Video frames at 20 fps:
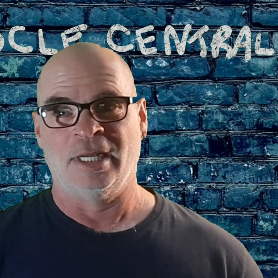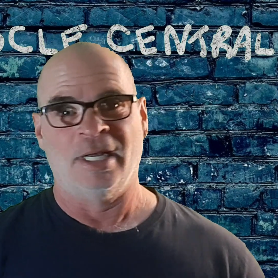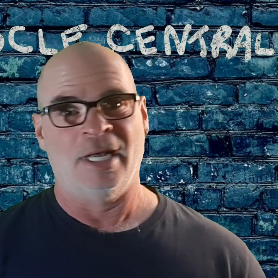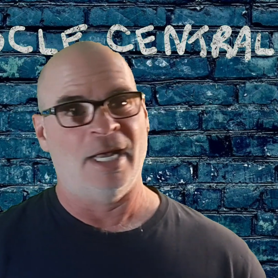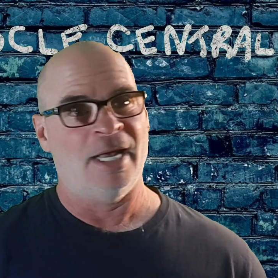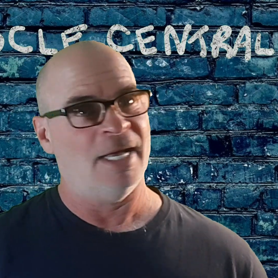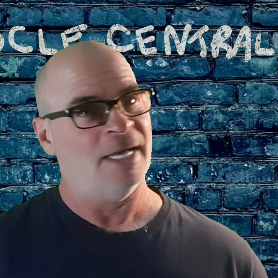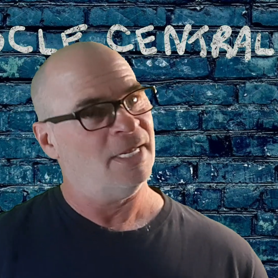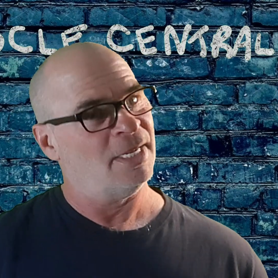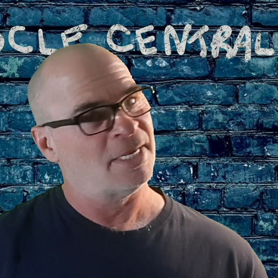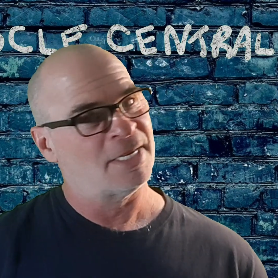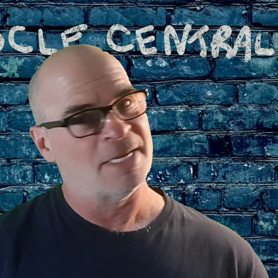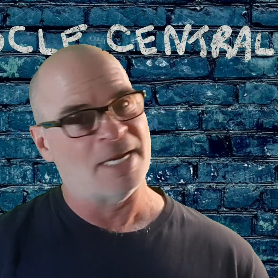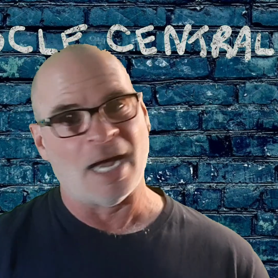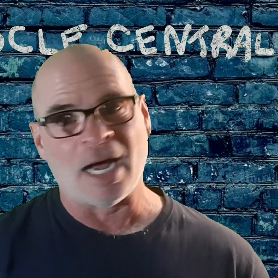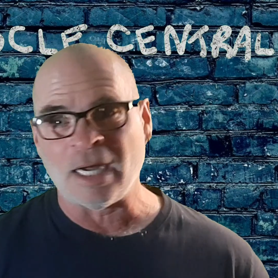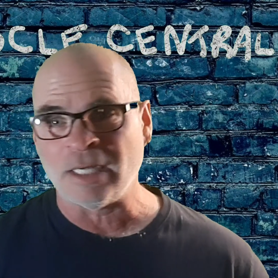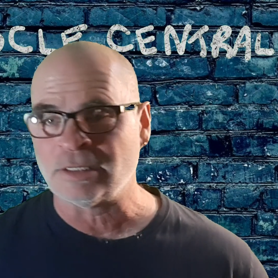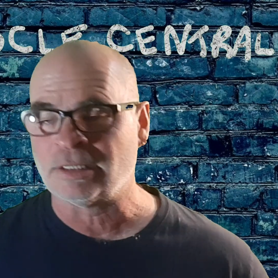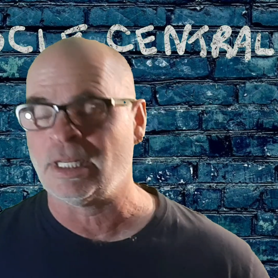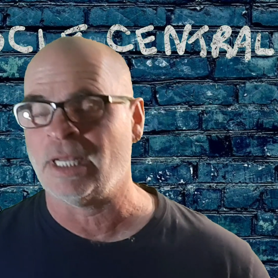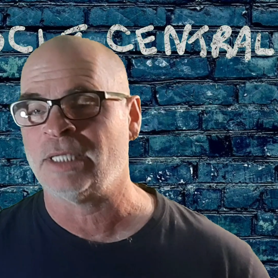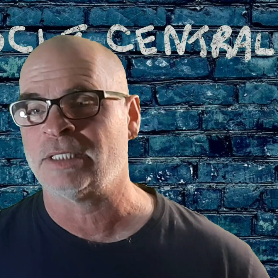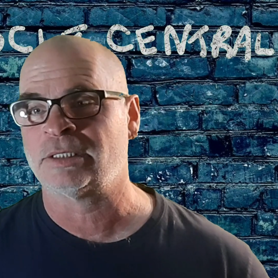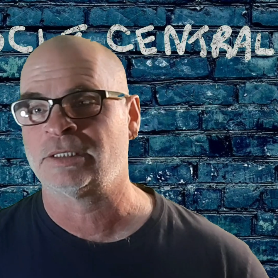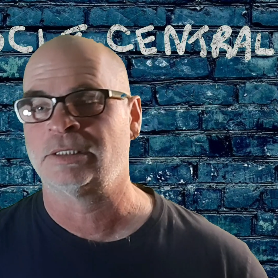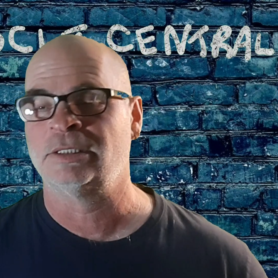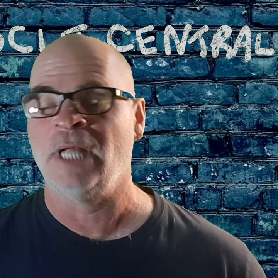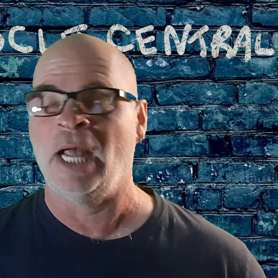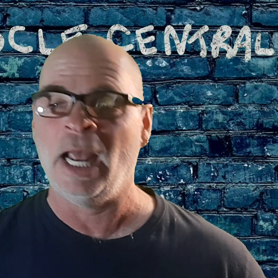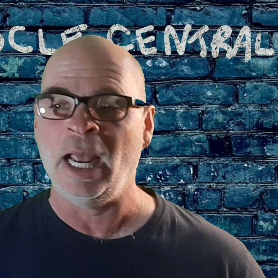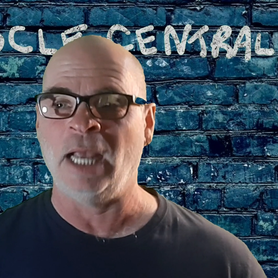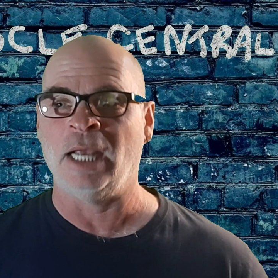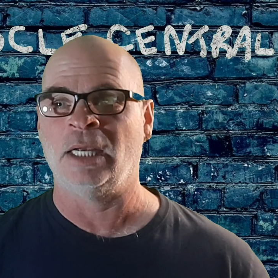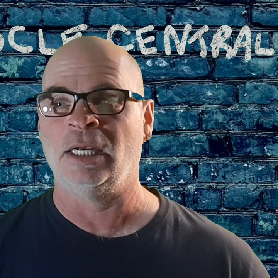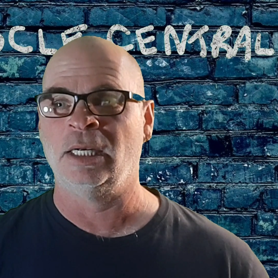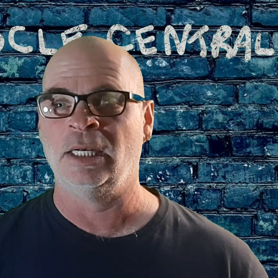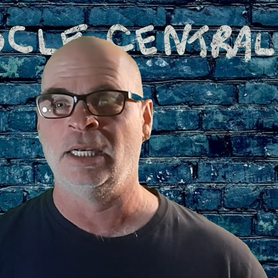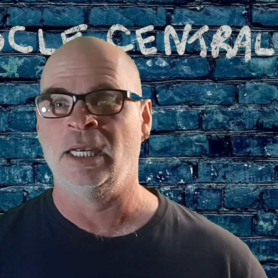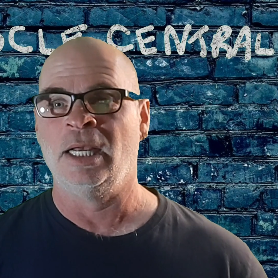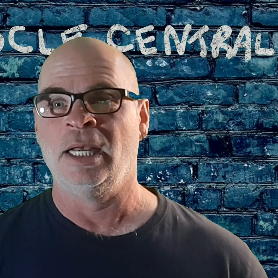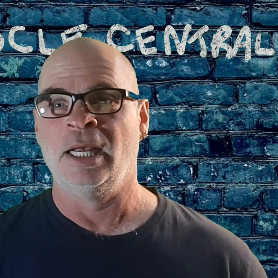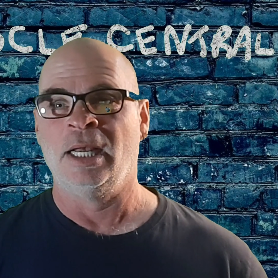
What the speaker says: and contest day,